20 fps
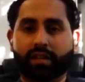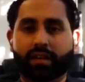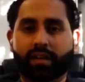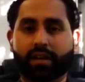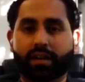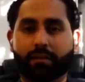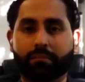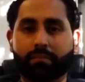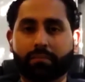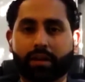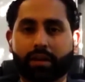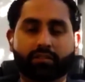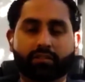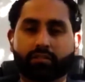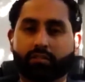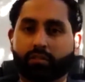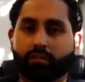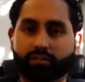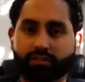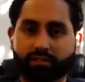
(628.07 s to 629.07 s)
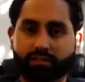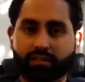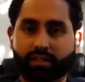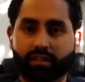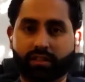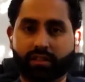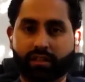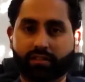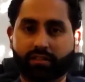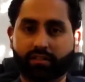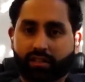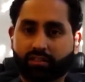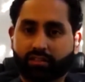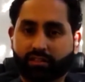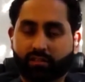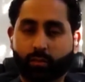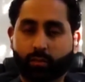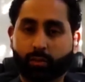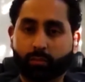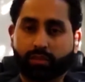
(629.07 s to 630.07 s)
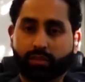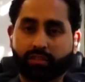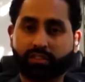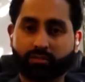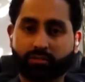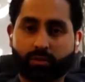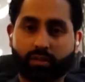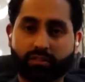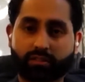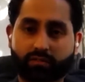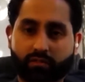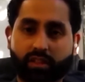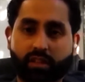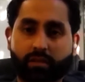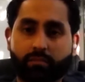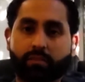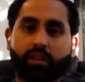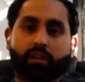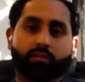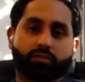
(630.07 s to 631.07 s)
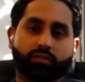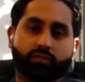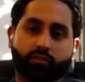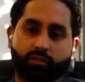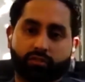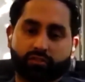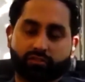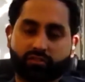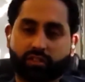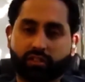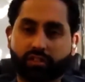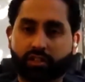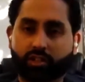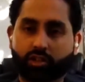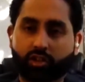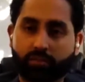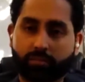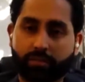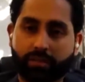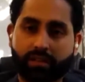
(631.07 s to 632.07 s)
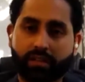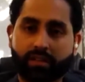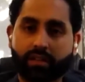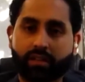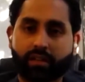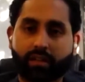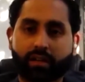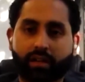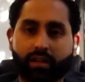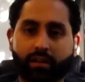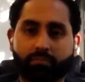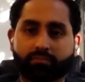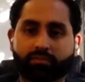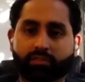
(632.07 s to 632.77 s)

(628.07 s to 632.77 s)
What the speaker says: And just like it's a win-win situation for them, also for the Australian economy.